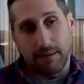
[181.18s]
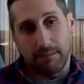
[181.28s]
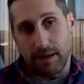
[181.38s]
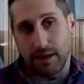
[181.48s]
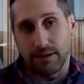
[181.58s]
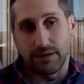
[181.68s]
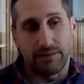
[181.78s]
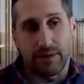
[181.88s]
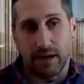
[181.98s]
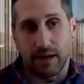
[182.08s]
campaigns.
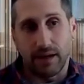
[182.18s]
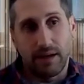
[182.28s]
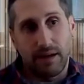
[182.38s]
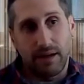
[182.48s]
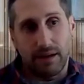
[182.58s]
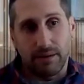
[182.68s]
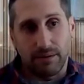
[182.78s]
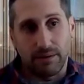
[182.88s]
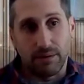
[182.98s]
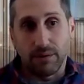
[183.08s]
You've got,
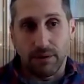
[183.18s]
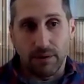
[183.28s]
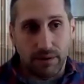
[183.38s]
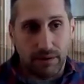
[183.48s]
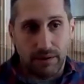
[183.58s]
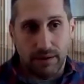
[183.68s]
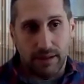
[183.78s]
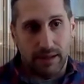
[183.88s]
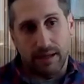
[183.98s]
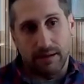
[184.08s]
Google,
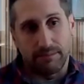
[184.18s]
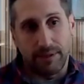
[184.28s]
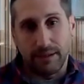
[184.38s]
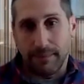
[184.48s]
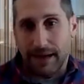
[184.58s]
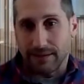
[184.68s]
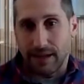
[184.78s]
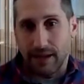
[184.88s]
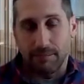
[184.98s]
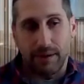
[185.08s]
PMax
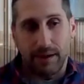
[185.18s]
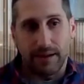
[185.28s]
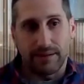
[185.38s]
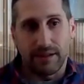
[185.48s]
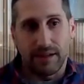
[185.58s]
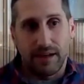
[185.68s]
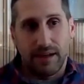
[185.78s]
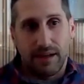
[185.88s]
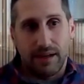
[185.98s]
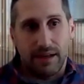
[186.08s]
campaigns.
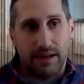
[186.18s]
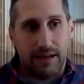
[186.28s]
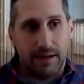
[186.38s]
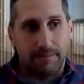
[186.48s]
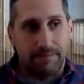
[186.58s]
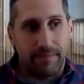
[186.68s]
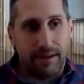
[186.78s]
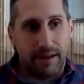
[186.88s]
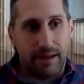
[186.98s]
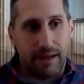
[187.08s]
Um,
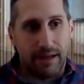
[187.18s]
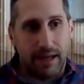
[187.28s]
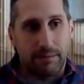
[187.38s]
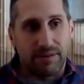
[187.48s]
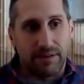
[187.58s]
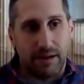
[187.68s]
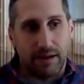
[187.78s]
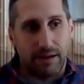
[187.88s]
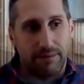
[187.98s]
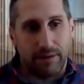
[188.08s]
in
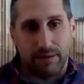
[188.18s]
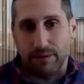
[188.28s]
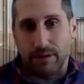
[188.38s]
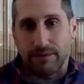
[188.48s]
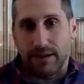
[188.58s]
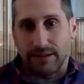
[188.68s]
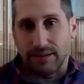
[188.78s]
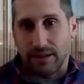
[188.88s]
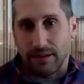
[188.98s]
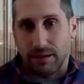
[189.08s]
Amazon, if you're only
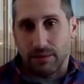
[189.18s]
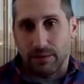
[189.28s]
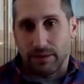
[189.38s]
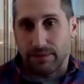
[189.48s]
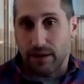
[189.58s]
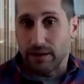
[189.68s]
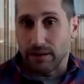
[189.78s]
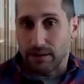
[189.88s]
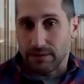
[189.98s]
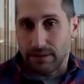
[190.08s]
invested in lower
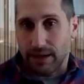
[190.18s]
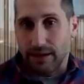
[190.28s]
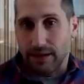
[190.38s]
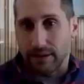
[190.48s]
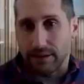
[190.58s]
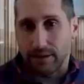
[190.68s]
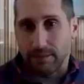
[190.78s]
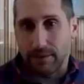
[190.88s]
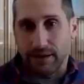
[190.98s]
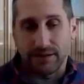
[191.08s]
funnel, right, your
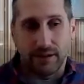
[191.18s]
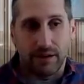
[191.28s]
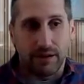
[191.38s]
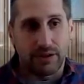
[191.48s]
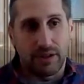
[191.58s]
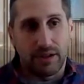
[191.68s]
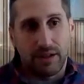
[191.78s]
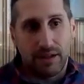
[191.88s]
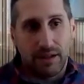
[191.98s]
paid search,